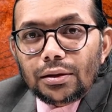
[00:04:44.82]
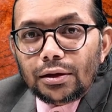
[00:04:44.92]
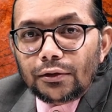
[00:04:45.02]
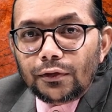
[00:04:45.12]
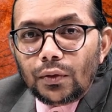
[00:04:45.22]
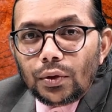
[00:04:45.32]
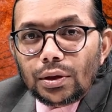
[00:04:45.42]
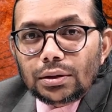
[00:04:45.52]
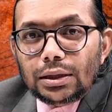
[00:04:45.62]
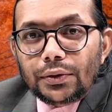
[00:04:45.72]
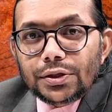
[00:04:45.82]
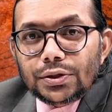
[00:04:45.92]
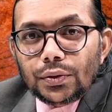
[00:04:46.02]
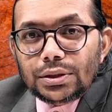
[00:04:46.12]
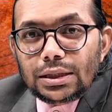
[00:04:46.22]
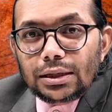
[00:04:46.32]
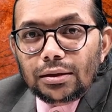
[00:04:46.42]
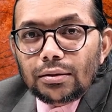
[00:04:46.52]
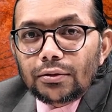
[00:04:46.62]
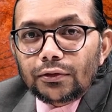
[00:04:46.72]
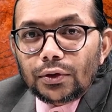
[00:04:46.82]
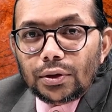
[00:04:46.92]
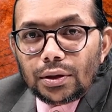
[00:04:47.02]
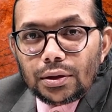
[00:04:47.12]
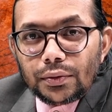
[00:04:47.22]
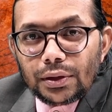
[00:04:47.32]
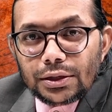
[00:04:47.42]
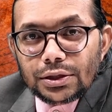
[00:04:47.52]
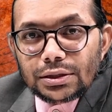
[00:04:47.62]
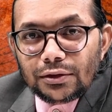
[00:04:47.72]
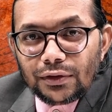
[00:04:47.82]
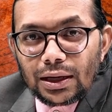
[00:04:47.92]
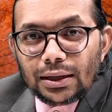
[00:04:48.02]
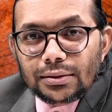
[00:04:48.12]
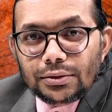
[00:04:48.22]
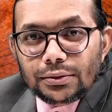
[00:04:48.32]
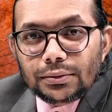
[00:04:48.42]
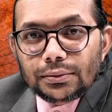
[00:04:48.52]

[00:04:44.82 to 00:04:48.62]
Therefore, there is no need for religious divide.